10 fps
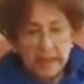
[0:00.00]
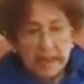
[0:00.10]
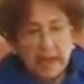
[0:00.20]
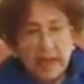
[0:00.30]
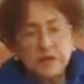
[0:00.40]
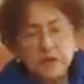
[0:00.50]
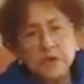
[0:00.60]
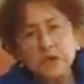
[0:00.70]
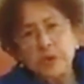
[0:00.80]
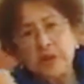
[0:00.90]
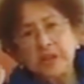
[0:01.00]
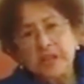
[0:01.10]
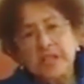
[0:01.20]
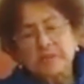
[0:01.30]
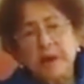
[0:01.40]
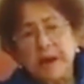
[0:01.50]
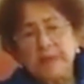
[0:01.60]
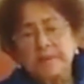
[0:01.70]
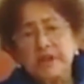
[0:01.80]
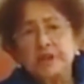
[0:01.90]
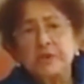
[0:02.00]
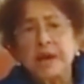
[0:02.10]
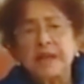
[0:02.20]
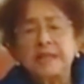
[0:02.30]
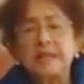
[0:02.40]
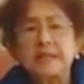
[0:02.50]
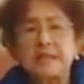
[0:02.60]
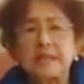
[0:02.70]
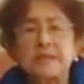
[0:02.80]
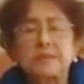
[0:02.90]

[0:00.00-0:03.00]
I told you what inspired me to write this.